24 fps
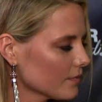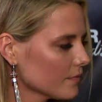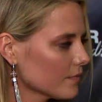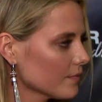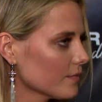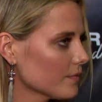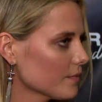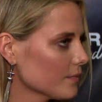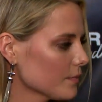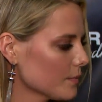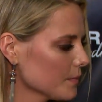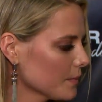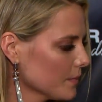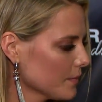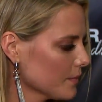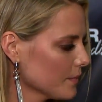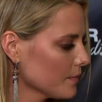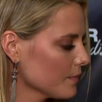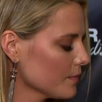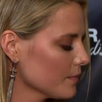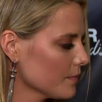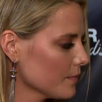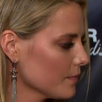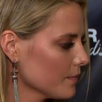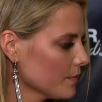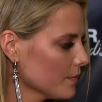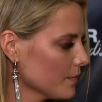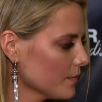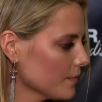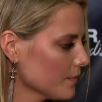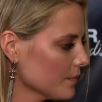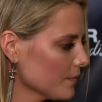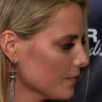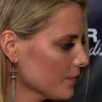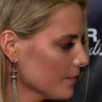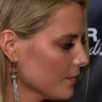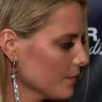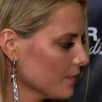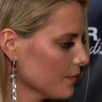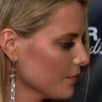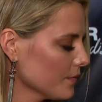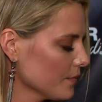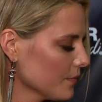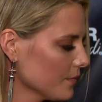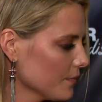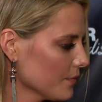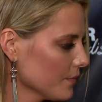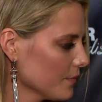
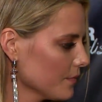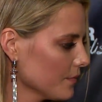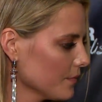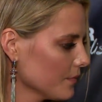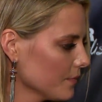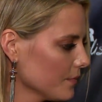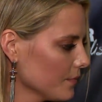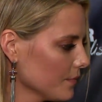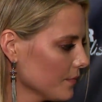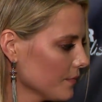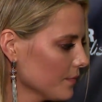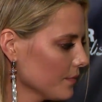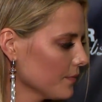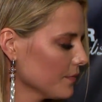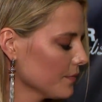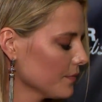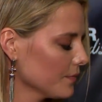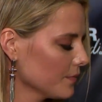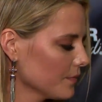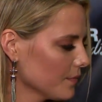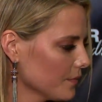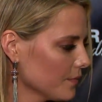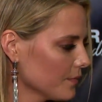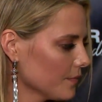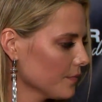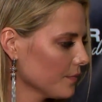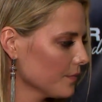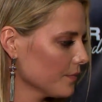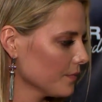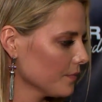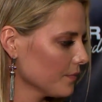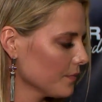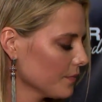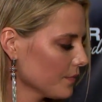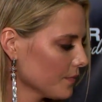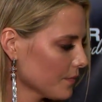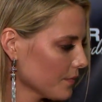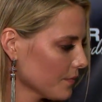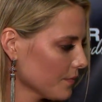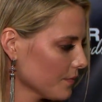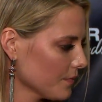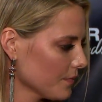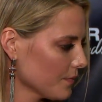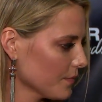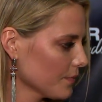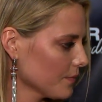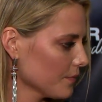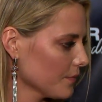
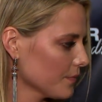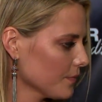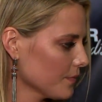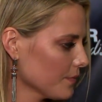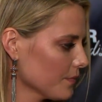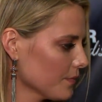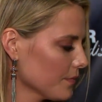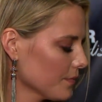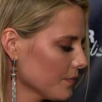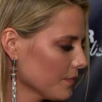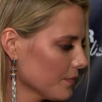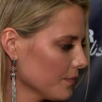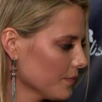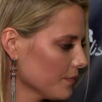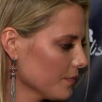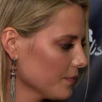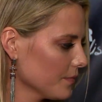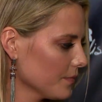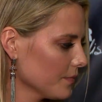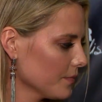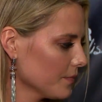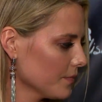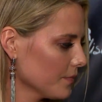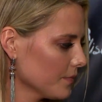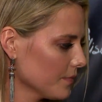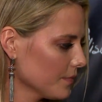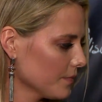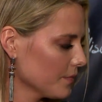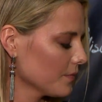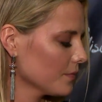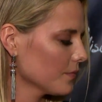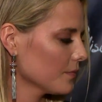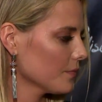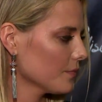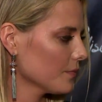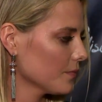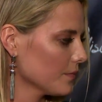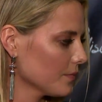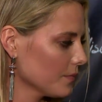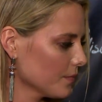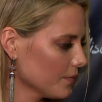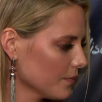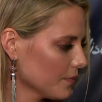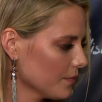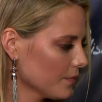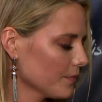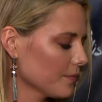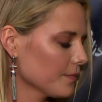
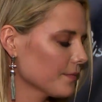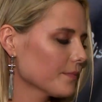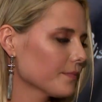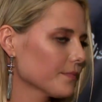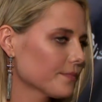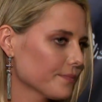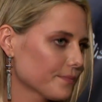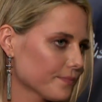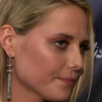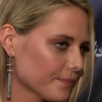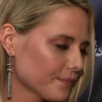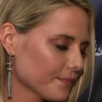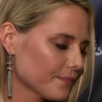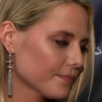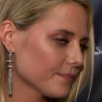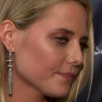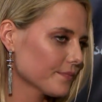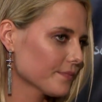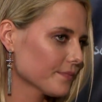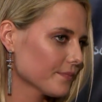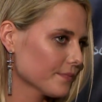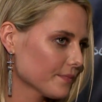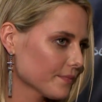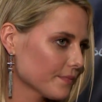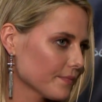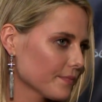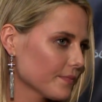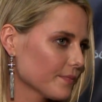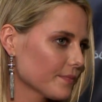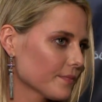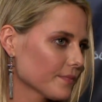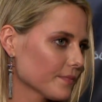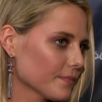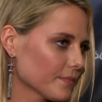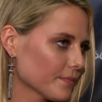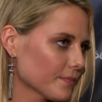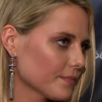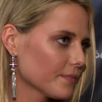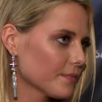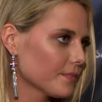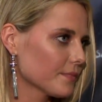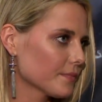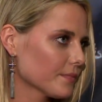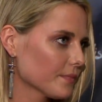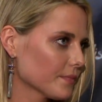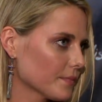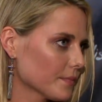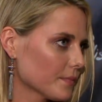The person shown says nothing.